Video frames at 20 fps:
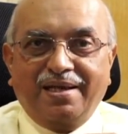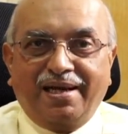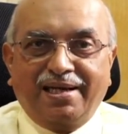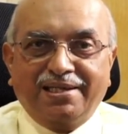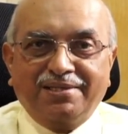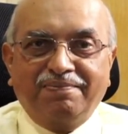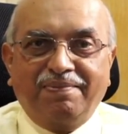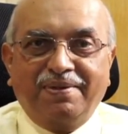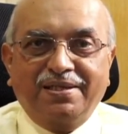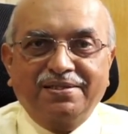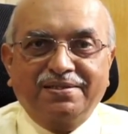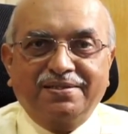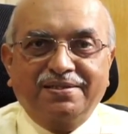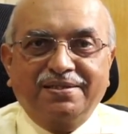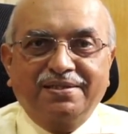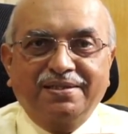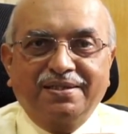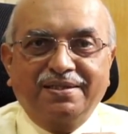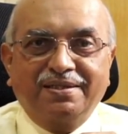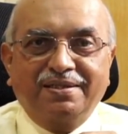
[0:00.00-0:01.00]

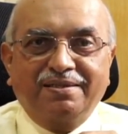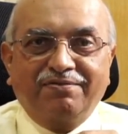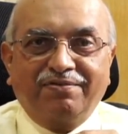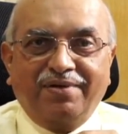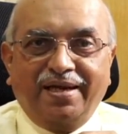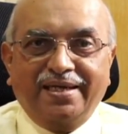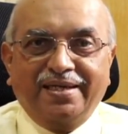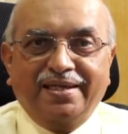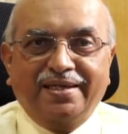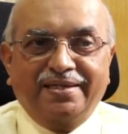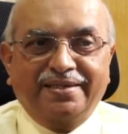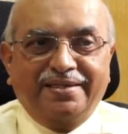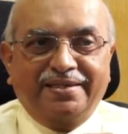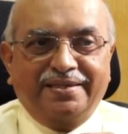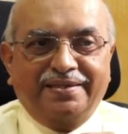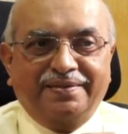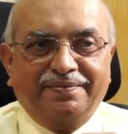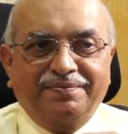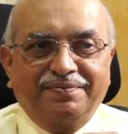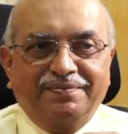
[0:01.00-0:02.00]
husband's
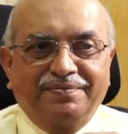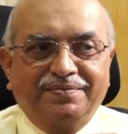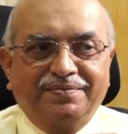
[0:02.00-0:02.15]
fidelity.